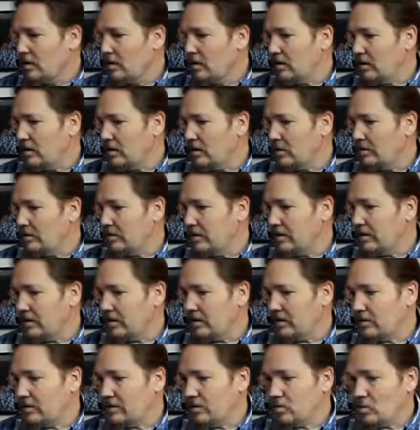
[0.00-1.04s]
Uh,
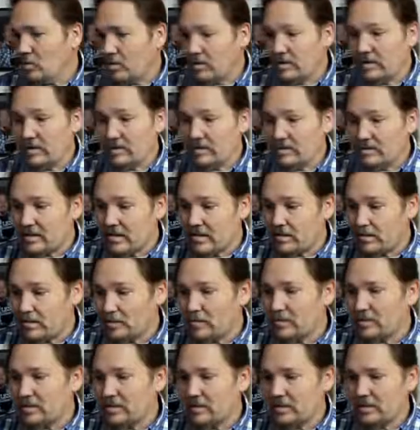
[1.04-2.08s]
now, one of the
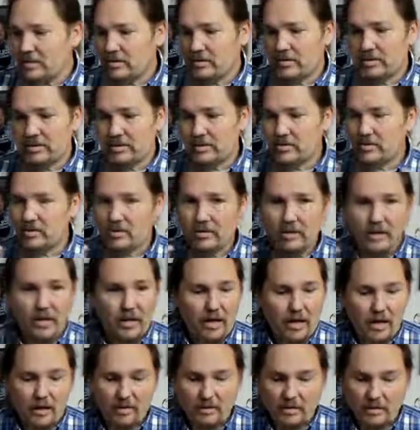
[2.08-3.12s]
examples is just
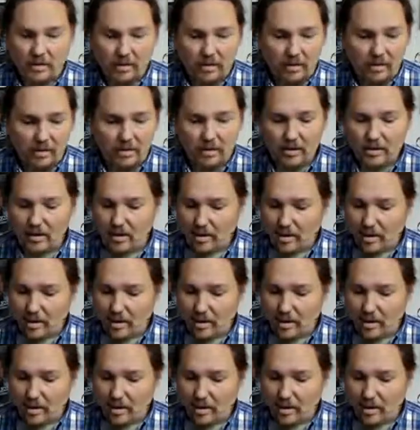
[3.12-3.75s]
a little